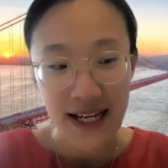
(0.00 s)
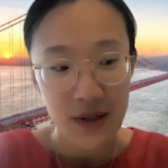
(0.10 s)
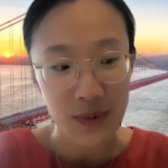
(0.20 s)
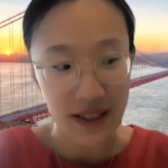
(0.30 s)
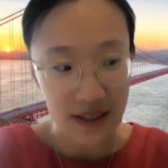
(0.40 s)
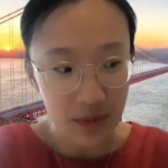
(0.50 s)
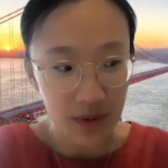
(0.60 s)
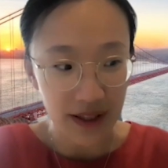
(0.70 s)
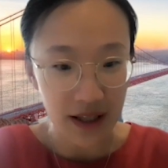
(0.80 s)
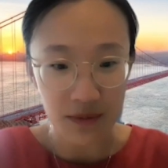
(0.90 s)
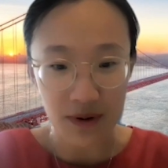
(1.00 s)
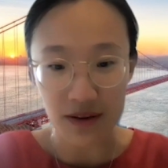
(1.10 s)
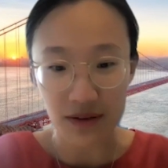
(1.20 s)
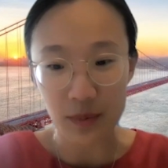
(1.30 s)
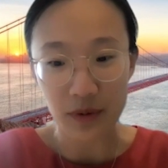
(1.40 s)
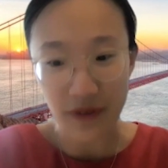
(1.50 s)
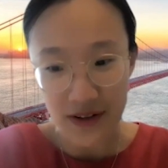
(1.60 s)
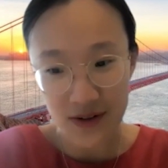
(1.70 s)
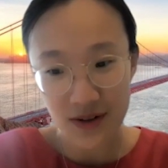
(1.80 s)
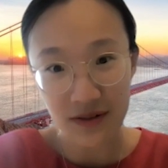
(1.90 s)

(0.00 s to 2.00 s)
We ended up working with a professor